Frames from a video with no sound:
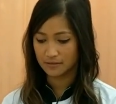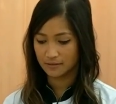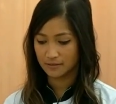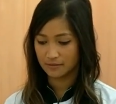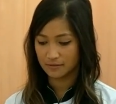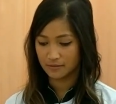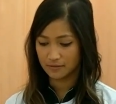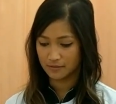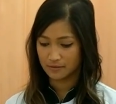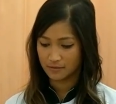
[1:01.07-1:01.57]

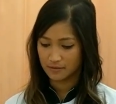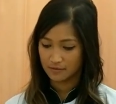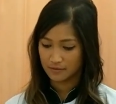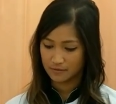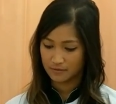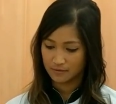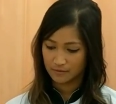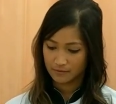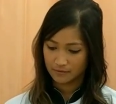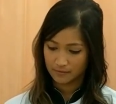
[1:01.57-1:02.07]

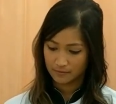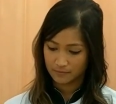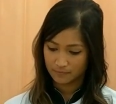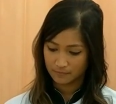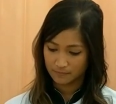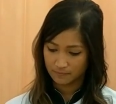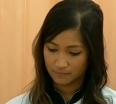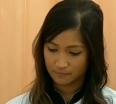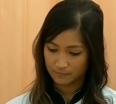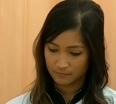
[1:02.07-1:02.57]

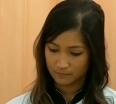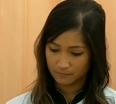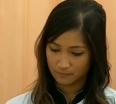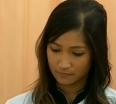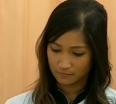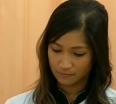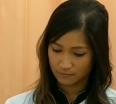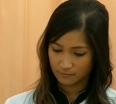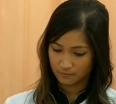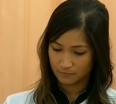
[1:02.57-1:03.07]

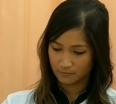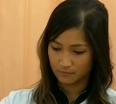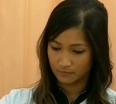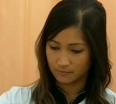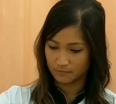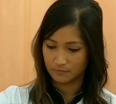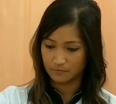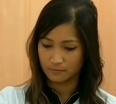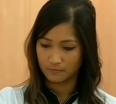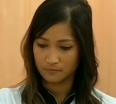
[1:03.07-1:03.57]

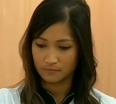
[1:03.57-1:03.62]
[no speech]